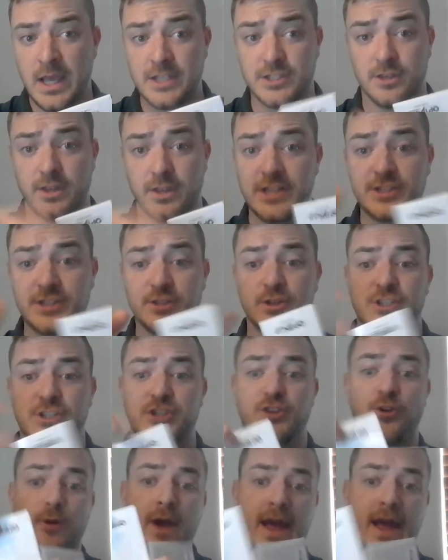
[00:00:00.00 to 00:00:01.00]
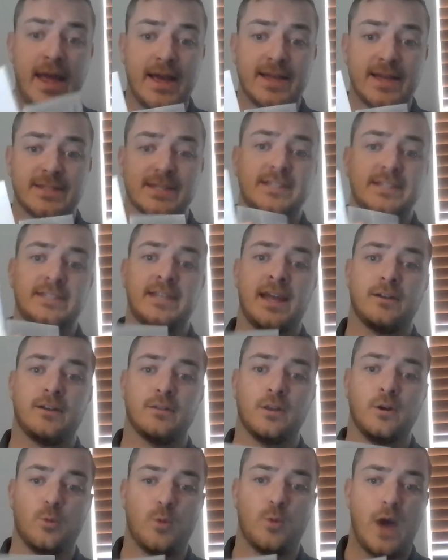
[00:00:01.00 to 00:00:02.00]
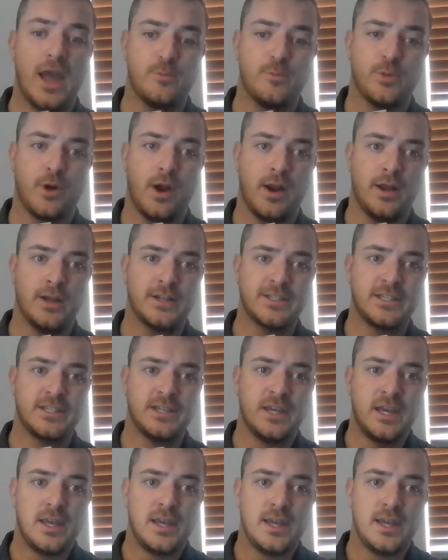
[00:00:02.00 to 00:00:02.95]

So this looks great as a standalone white product.